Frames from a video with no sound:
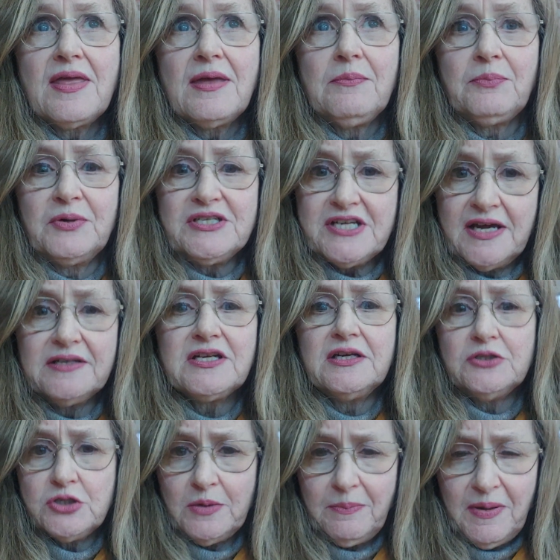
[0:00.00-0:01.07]

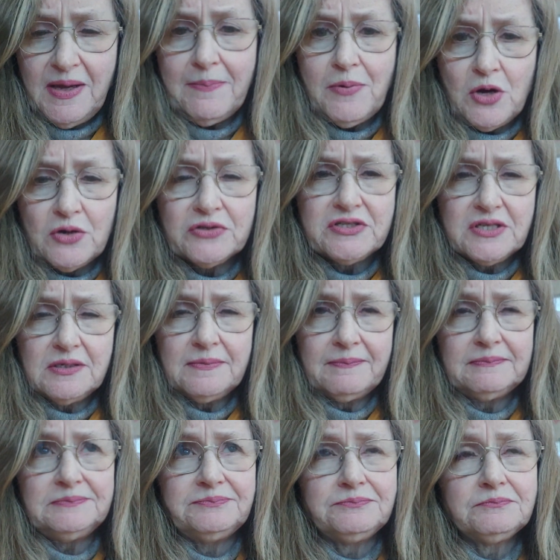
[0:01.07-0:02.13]
pretending to be Paul's
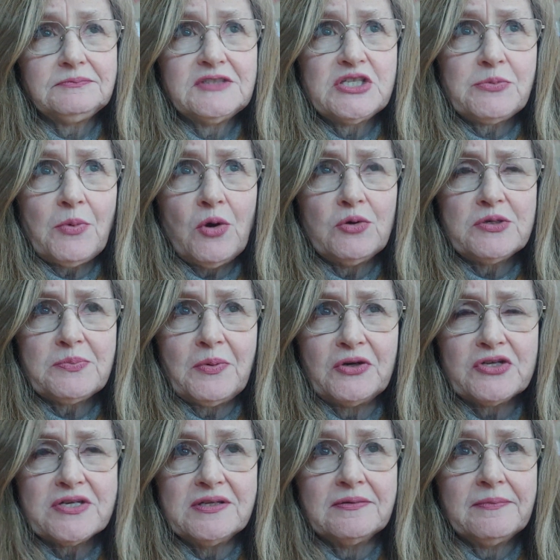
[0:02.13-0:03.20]

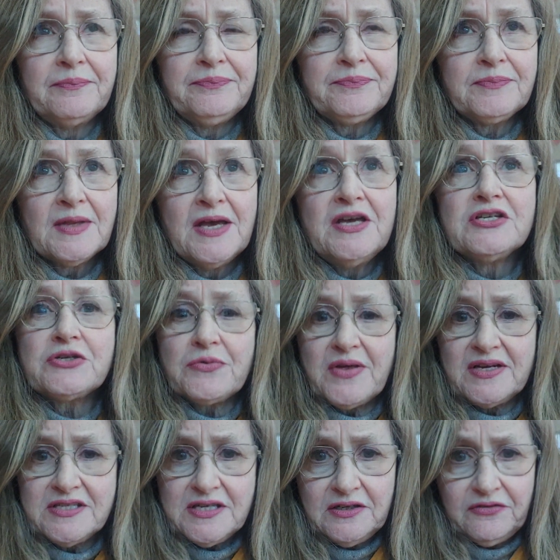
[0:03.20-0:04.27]
spokesperson. So
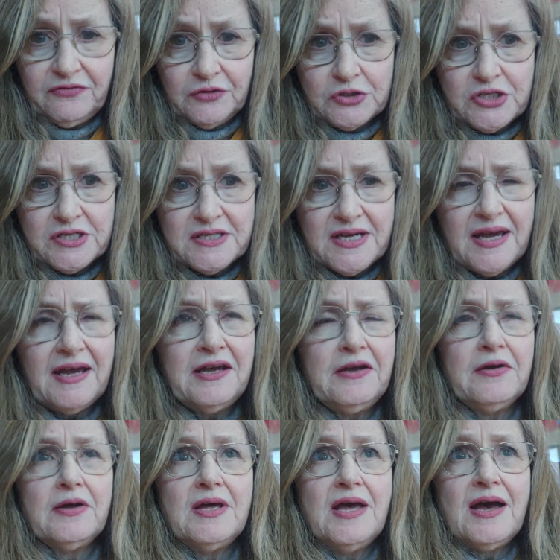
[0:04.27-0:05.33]
that's it for today.
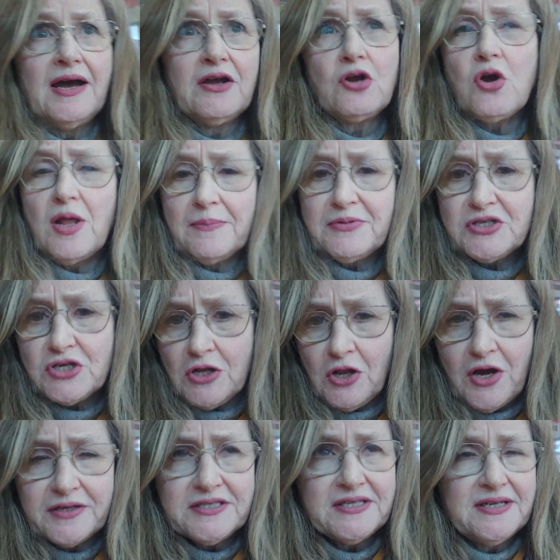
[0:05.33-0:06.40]
I accomplished a
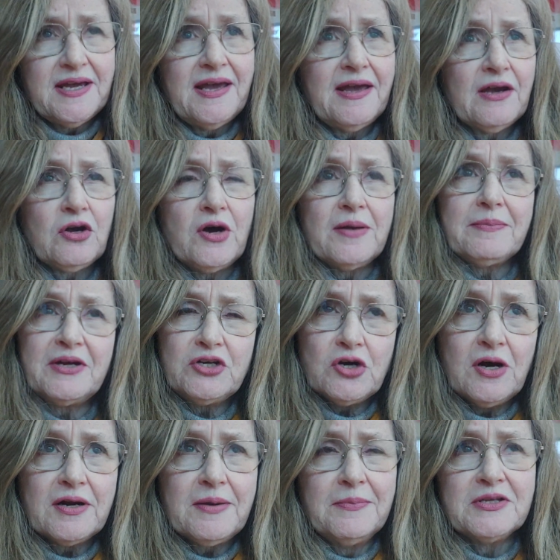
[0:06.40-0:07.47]
lot today. I got my
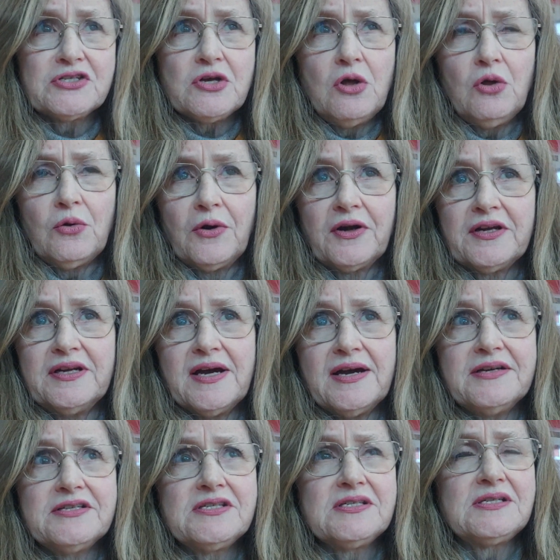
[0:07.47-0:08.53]
documents all
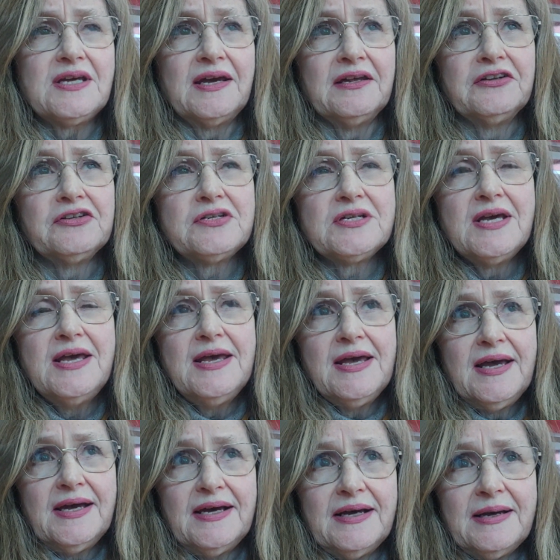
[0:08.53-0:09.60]
organized and
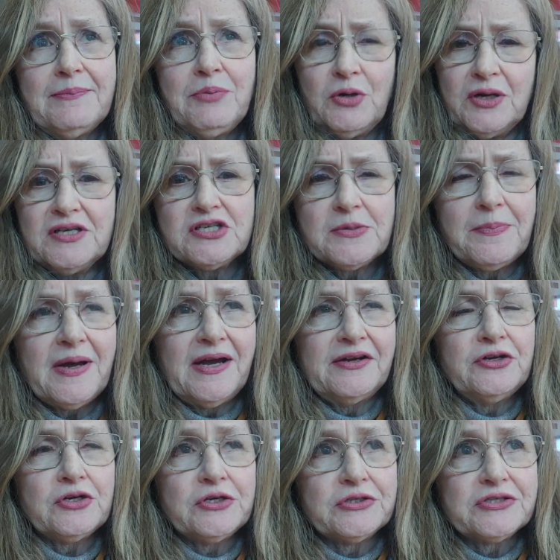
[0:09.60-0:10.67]
put into
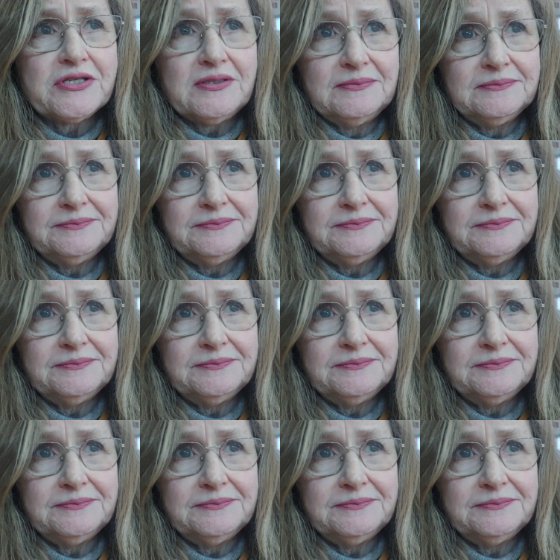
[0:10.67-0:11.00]
binders.